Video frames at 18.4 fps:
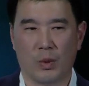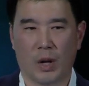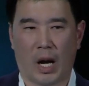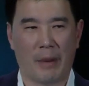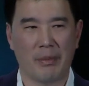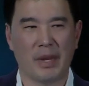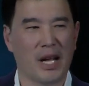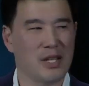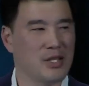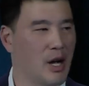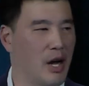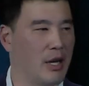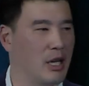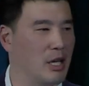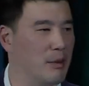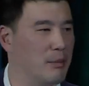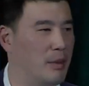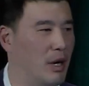I'm not
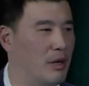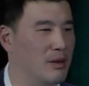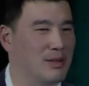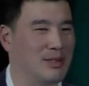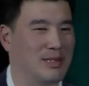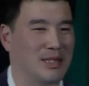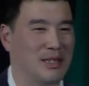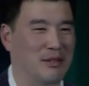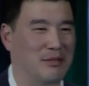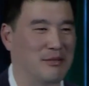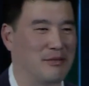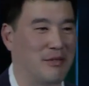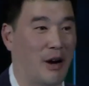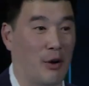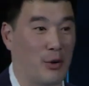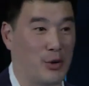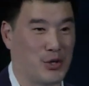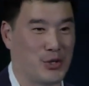talking about uh,
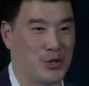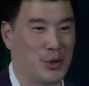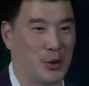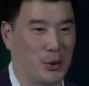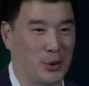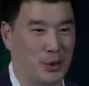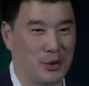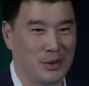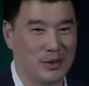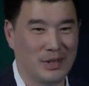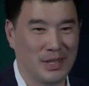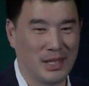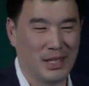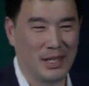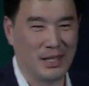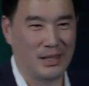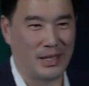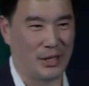virus total,
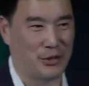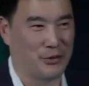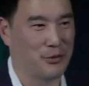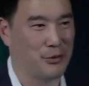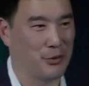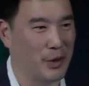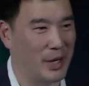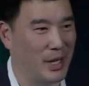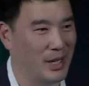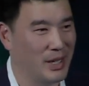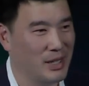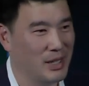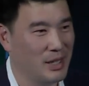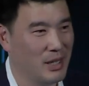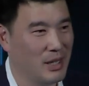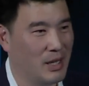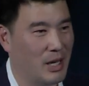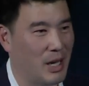that's free.
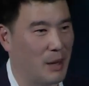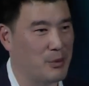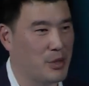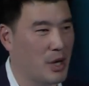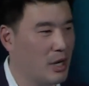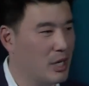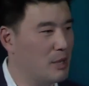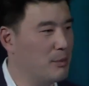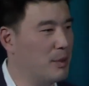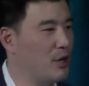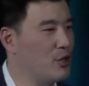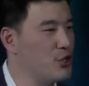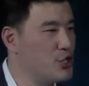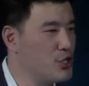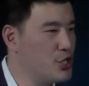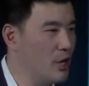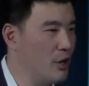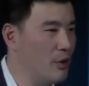I'm talking about
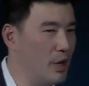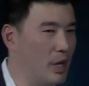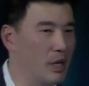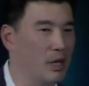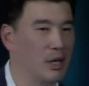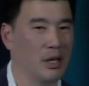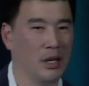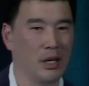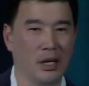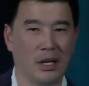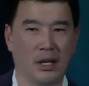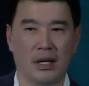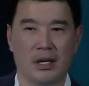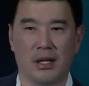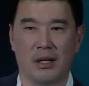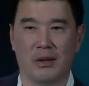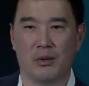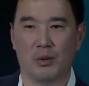sharing
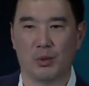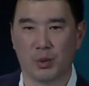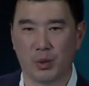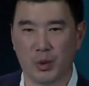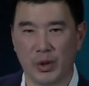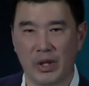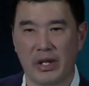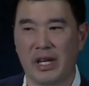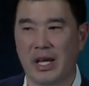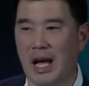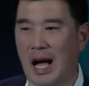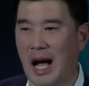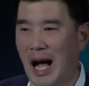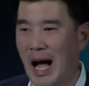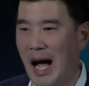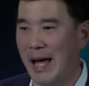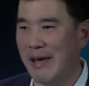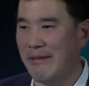really
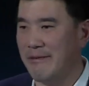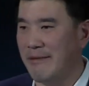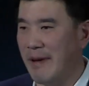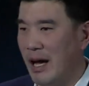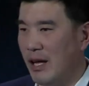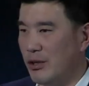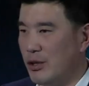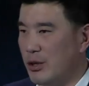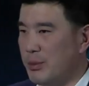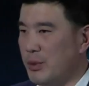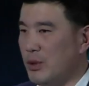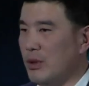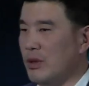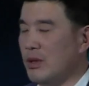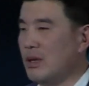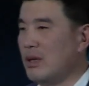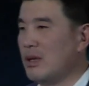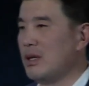high
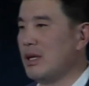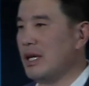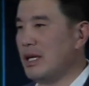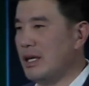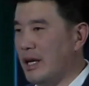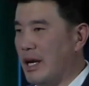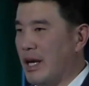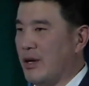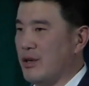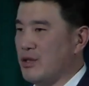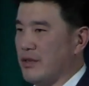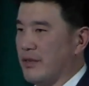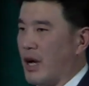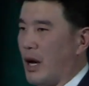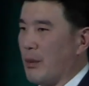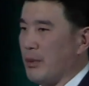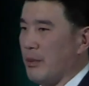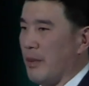valuable indicators
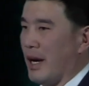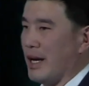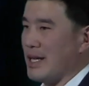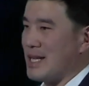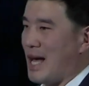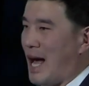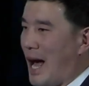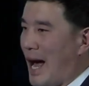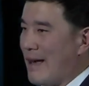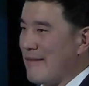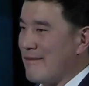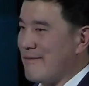of compromise, high